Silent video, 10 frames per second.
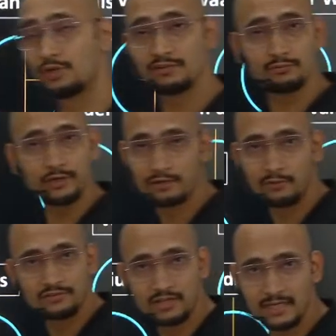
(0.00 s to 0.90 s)
van der Waals
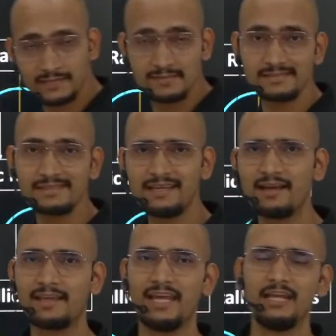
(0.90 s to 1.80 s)
radius? Just think
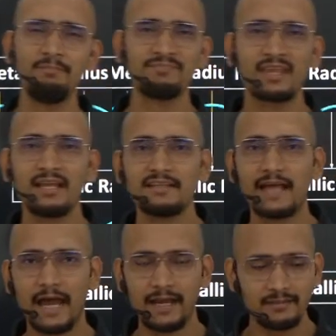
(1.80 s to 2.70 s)
again that